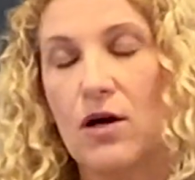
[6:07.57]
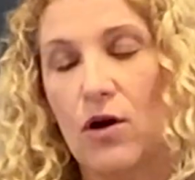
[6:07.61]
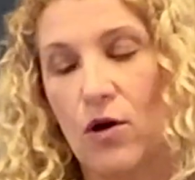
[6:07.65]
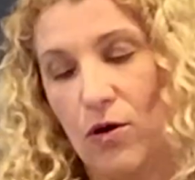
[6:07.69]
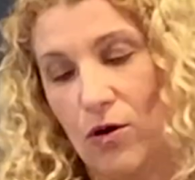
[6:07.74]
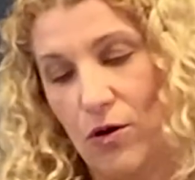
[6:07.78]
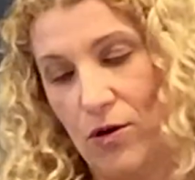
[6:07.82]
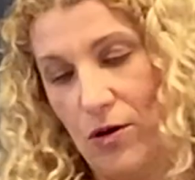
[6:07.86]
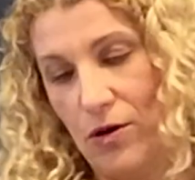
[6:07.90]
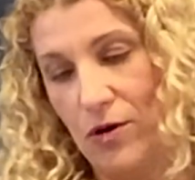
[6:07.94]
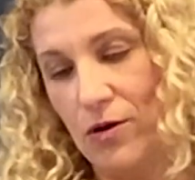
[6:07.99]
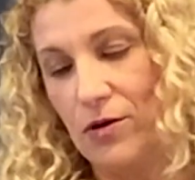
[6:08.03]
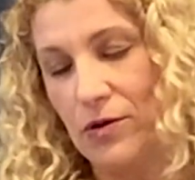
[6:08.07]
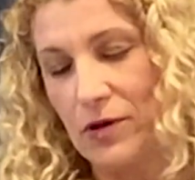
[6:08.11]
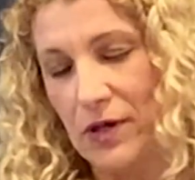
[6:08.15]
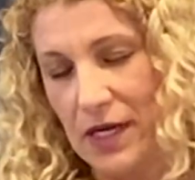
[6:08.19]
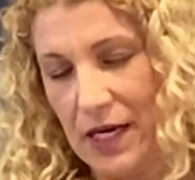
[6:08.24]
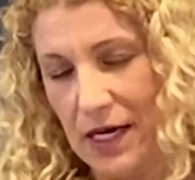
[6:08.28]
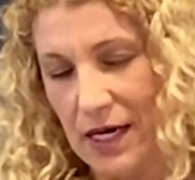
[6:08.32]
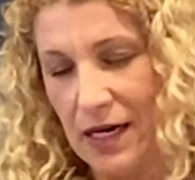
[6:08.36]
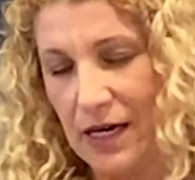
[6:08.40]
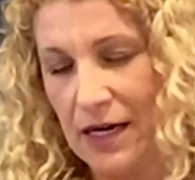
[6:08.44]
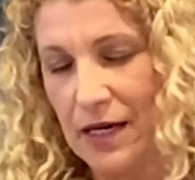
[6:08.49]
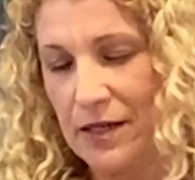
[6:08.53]
Oh
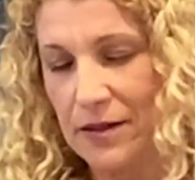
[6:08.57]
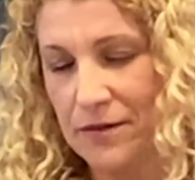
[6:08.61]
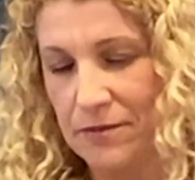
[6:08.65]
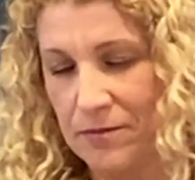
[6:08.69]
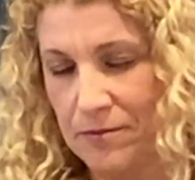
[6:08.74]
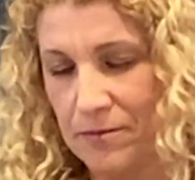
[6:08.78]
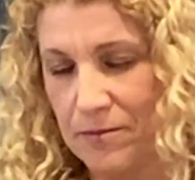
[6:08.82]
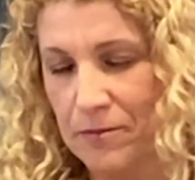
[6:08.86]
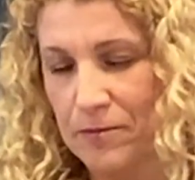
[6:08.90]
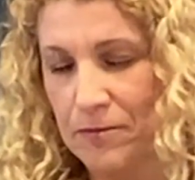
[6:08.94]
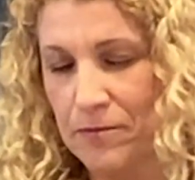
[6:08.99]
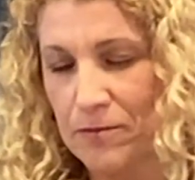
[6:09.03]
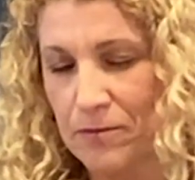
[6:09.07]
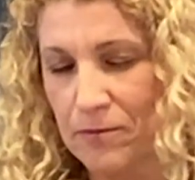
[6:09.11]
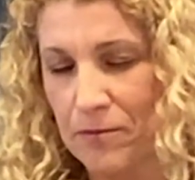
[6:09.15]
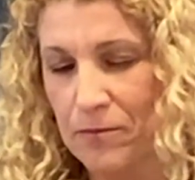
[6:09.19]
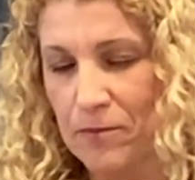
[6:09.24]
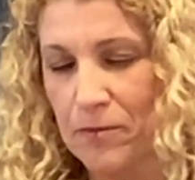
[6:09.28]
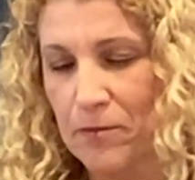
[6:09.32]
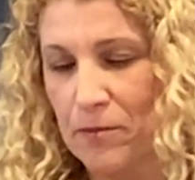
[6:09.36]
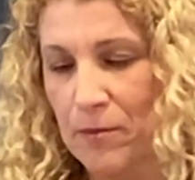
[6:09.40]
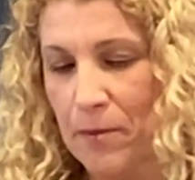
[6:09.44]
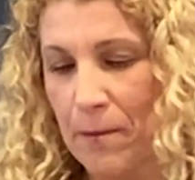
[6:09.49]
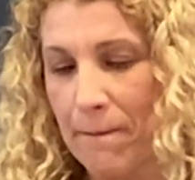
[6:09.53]
yeah.
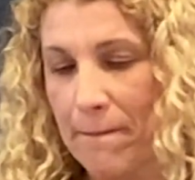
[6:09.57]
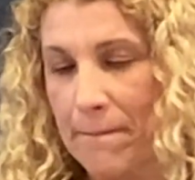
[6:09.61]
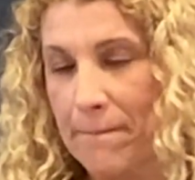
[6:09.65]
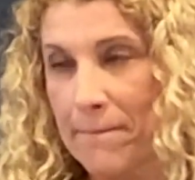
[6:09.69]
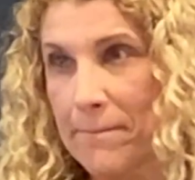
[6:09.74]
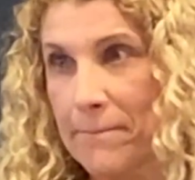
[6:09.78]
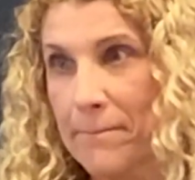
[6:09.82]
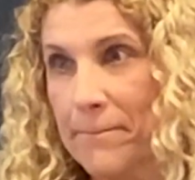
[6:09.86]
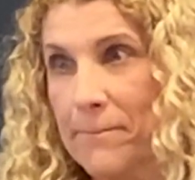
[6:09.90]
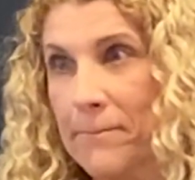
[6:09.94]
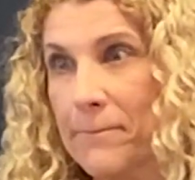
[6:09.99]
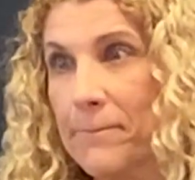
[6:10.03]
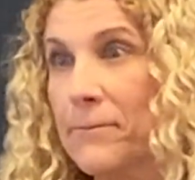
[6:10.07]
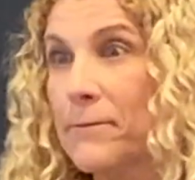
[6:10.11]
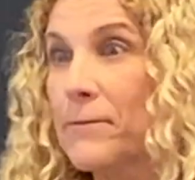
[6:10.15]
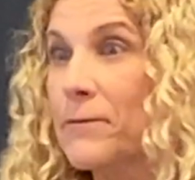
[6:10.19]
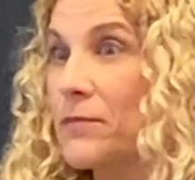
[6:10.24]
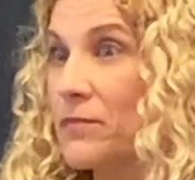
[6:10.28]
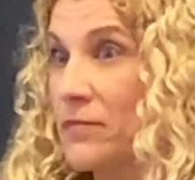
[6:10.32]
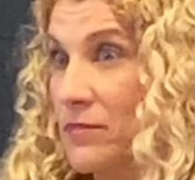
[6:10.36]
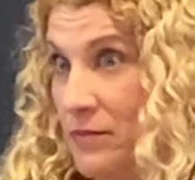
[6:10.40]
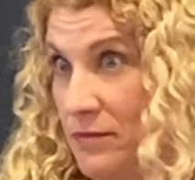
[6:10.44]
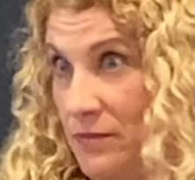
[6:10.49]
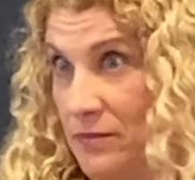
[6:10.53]
Disappointed.
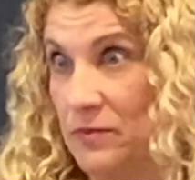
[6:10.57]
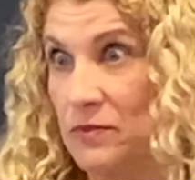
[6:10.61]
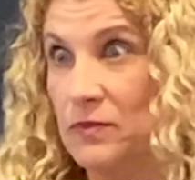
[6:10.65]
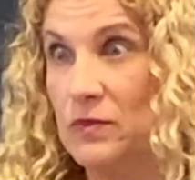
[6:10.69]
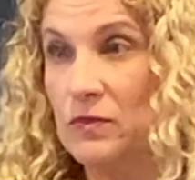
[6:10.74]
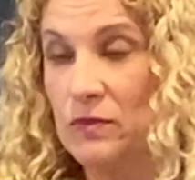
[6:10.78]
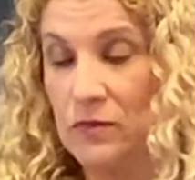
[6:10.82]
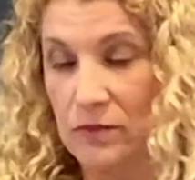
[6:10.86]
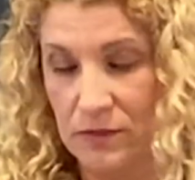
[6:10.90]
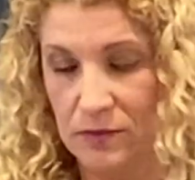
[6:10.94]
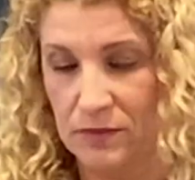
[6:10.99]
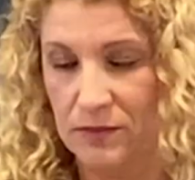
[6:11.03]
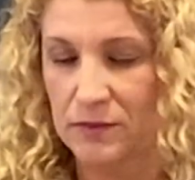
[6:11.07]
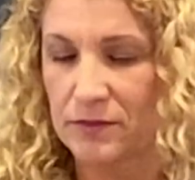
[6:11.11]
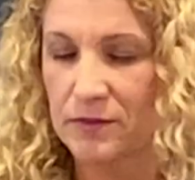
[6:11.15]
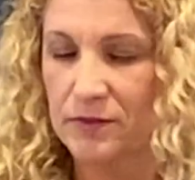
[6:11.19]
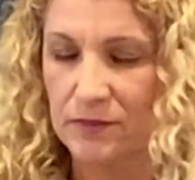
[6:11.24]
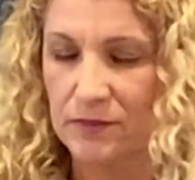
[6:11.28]
Mm-hmm.